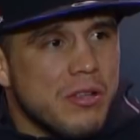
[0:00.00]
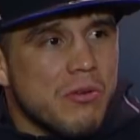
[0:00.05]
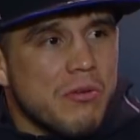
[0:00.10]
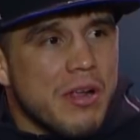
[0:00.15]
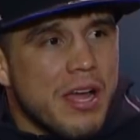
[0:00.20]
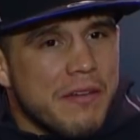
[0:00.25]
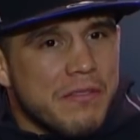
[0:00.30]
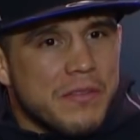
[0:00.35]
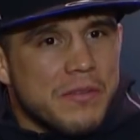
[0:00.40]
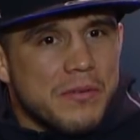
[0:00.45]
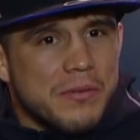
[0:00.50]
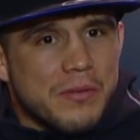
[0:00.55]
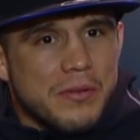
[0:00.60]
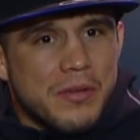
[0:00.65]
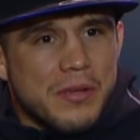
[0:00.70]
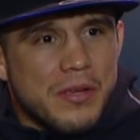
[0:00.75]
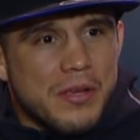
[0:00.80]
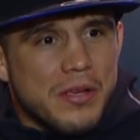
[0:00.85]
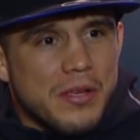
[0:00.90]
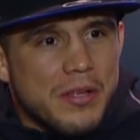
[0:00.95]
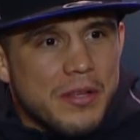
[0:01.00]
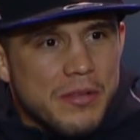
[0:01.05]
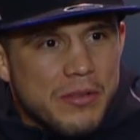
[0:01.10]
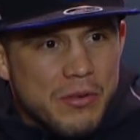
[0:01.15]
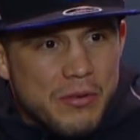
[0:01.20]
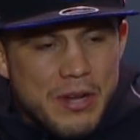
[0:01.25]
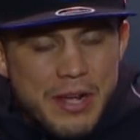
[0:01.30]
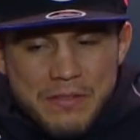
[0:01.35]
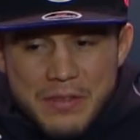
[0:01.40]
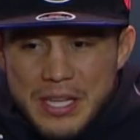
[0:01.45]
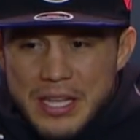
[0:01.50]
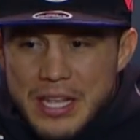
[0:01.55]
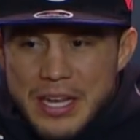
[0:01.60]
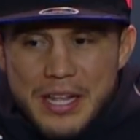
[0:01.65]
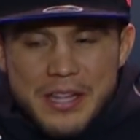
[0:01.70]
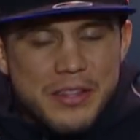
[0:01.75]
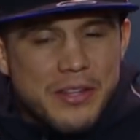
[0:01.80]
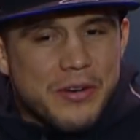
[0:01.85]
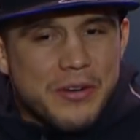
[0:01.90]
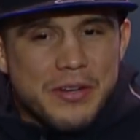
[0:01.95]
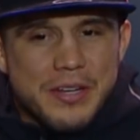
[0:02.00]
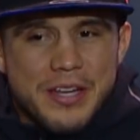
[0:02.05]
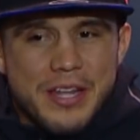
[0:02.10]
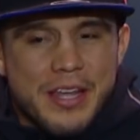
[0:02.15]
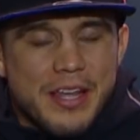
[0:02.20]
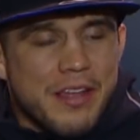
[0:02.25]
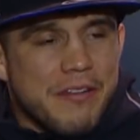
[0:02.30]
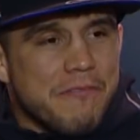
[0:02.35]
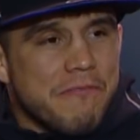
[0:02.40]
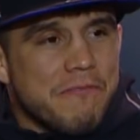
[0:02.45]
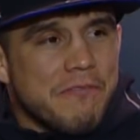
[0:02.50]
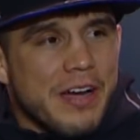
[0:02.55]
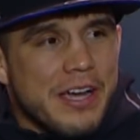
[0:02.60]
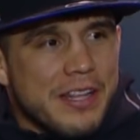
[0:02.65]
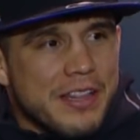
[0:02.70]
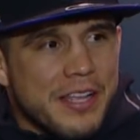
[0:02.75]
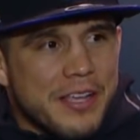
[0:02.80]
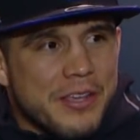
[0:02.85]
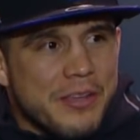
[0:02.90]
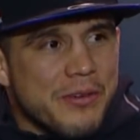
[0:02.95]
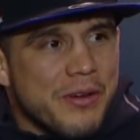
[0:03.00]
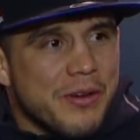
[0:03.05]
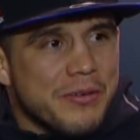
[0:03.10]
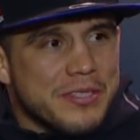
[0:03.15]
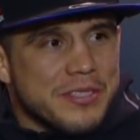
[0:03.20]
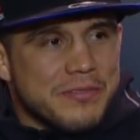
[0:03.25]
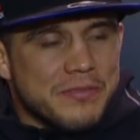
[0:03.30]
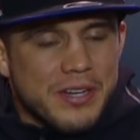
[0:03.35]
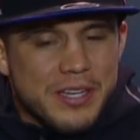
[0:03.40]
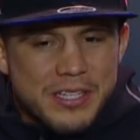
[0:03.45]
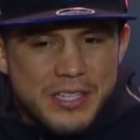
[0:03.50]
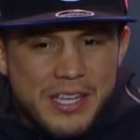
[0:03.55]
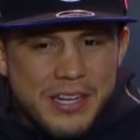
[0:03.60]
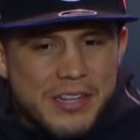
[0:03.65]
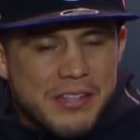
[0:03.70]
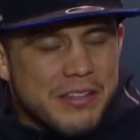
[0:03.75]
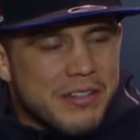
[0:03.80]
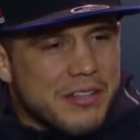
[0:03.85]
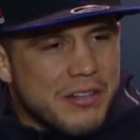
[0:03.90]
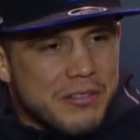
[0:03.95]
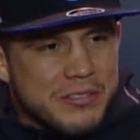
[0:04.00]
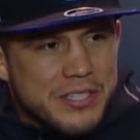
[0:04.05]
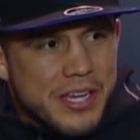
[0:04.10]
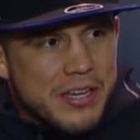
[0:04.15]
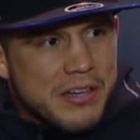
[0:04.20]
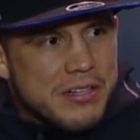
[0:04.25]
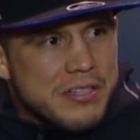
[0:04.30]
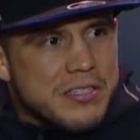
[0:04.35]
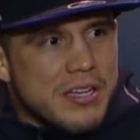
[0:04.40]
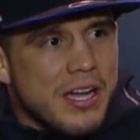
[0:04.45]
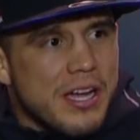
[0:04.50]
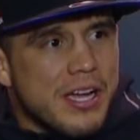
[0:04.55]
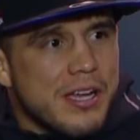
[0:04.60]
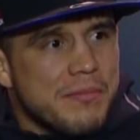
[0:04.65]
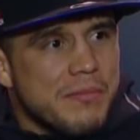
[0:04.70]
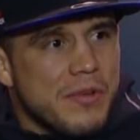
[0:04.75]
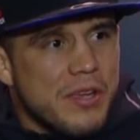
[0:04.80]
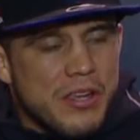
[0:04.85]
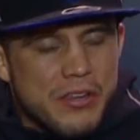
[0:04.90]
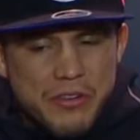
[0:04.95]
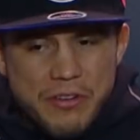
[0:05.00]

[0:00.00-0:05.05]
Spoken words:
You don't have to get in there and fight like you always fight. Get in there, you know, take your time.